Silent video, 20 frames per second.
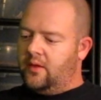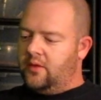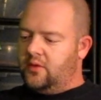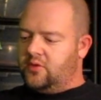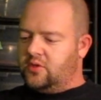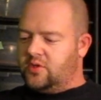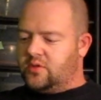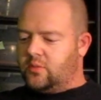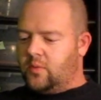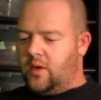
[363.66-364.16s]

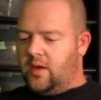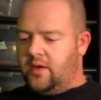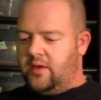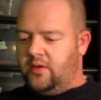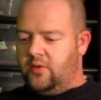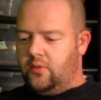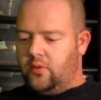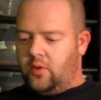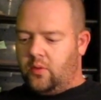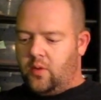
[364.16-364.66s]
just wanted to
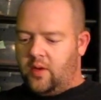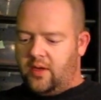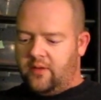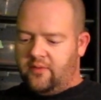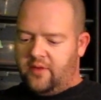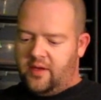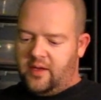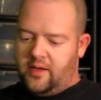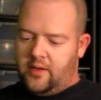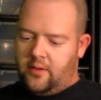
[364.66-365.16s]
do a quick
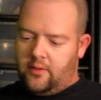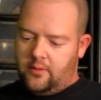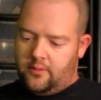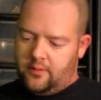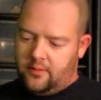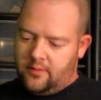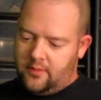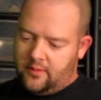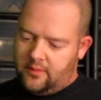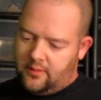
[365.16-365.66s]
video
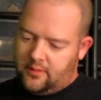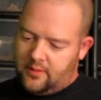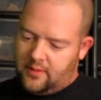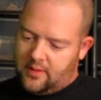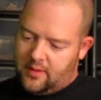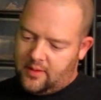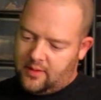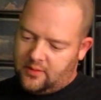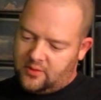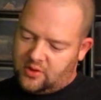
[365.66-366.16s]

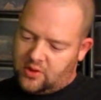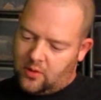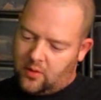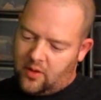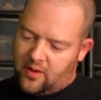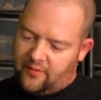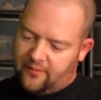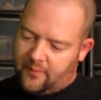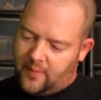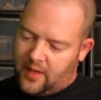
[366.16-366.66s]
and show
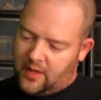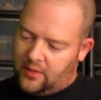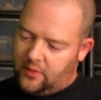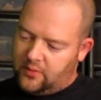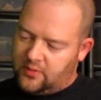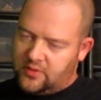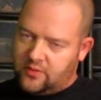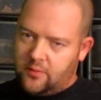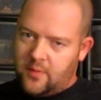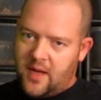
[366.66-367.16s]
off my new
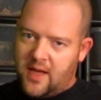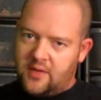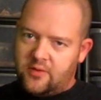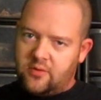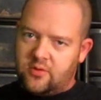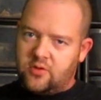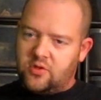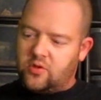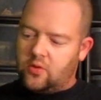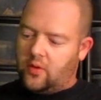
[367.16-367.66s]

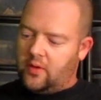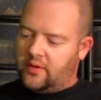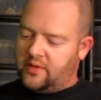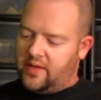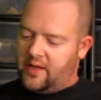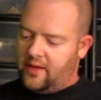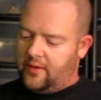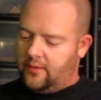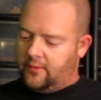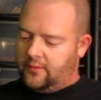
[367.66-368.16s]
Sumatran
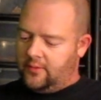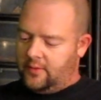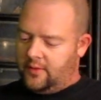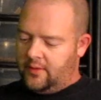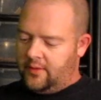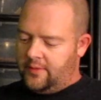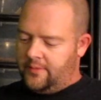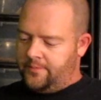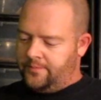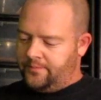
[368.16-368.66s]
shorttail,
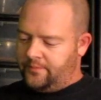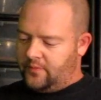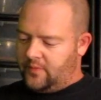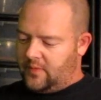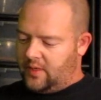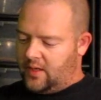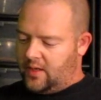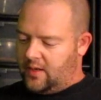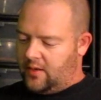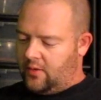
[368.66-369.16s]

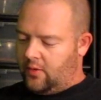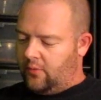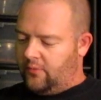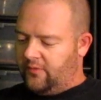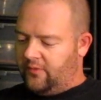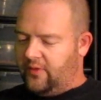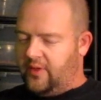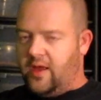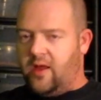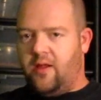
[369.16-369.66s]
and
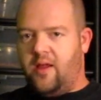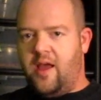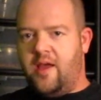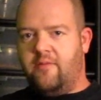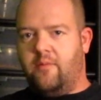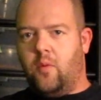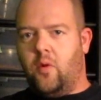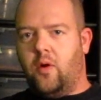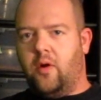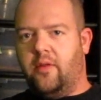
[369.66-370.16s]
hopefully I'll
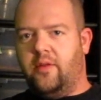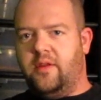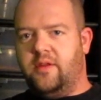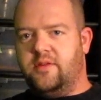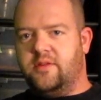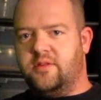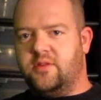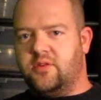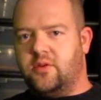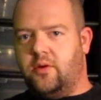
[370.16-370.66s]
have more of
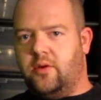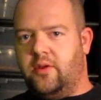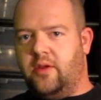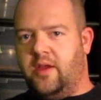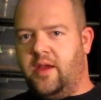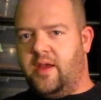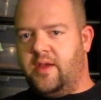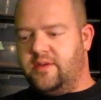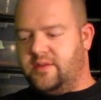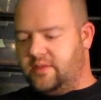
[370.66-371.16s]
these to show you
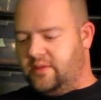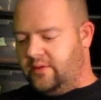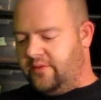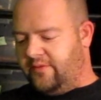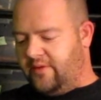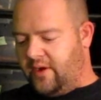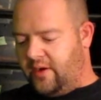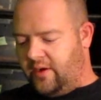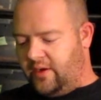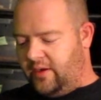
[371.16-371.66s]
guys in the
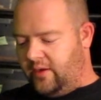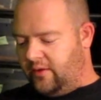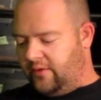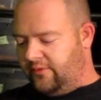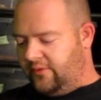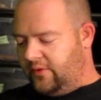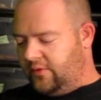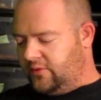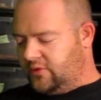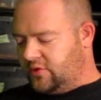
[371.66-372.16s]
very near
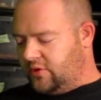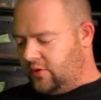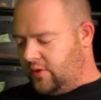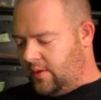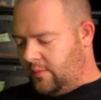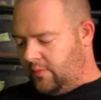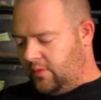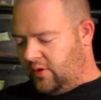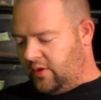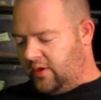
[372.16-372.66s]
future.
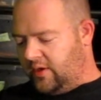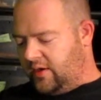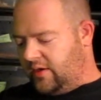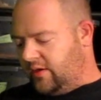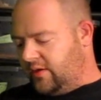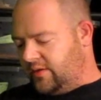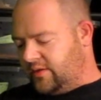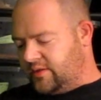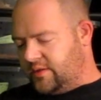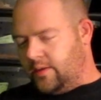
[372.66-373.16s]
I'm looking
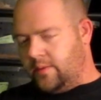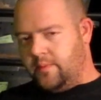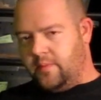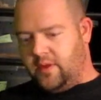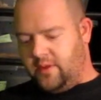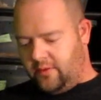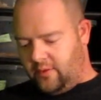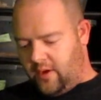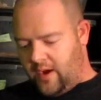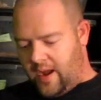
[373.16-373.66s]
into some
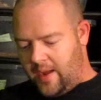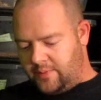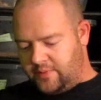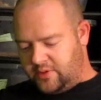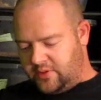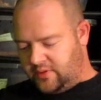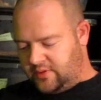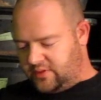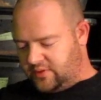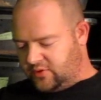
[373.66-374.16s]
other
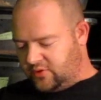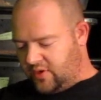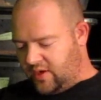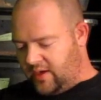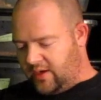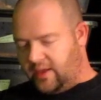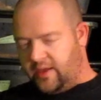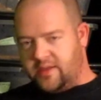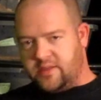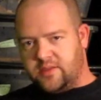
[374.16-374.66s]
options and
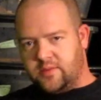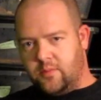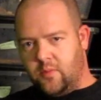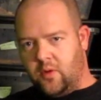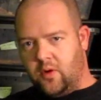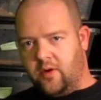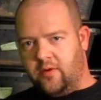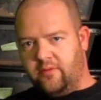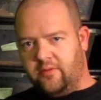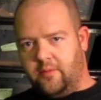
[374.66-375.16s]
trying to get some
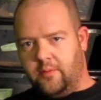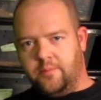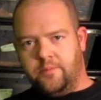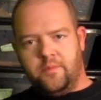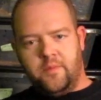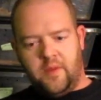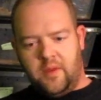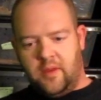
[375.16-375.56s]
more of them